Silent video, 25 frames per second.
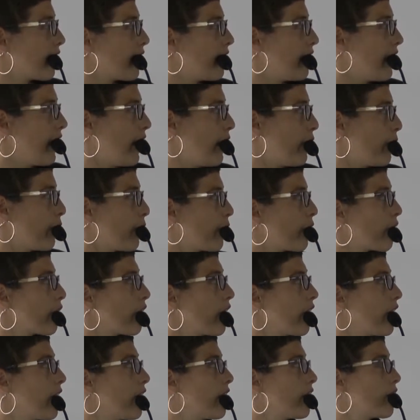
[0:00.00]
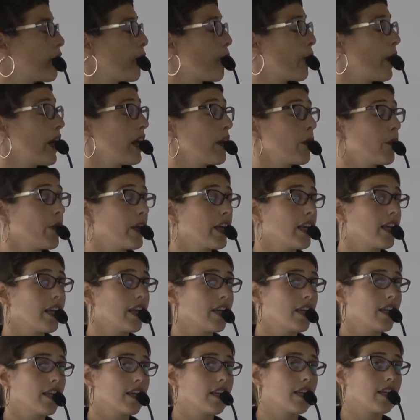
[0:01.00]
Now, the way
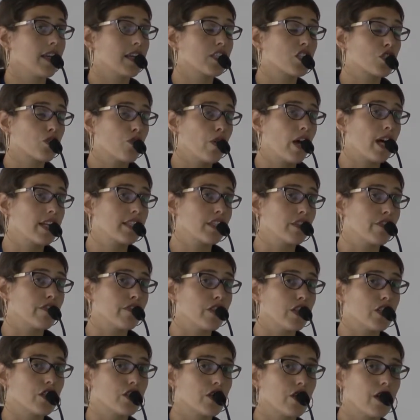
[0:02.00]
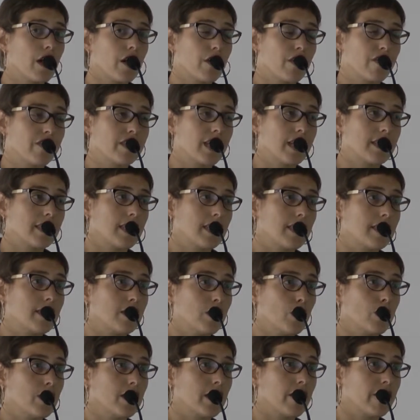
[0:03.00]
we extracted feature out of data is
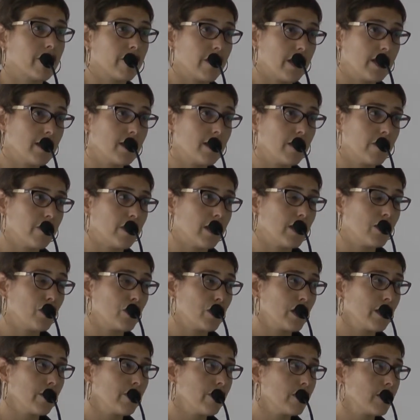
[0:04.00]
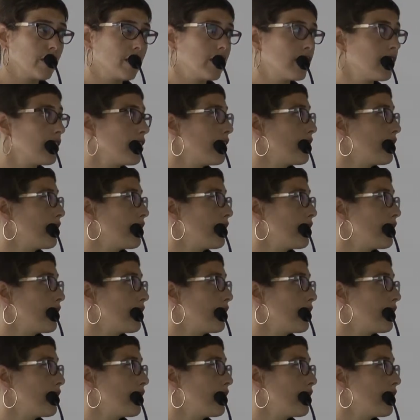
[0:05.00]
using phase shift,